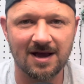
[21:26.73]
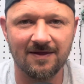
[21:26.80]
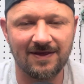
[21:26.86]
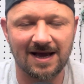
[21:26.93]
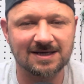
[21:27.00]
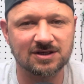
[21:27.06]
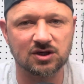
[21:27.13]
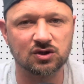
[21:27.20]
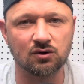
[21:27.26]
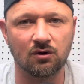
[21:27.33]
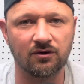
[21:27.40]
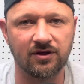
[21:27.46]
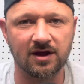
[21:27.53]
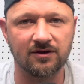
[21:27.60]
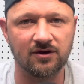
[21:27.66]
That's the
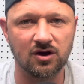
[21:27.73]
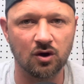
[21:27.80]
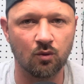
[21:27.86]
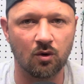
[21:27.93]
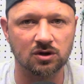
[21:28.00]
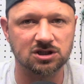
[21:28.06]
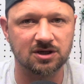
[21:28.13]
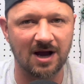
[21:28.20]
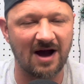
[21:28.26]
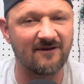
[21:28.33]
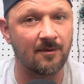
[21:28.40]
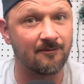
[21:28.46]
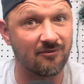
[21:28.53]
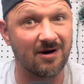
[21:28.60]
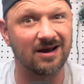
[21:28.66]
sort of thing that you want to have
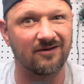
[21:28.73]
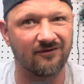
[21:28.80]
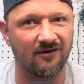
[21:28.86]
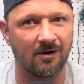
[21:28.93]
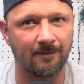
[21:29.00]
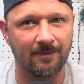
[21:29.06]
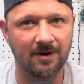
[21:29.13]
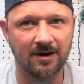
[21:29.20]
a break from.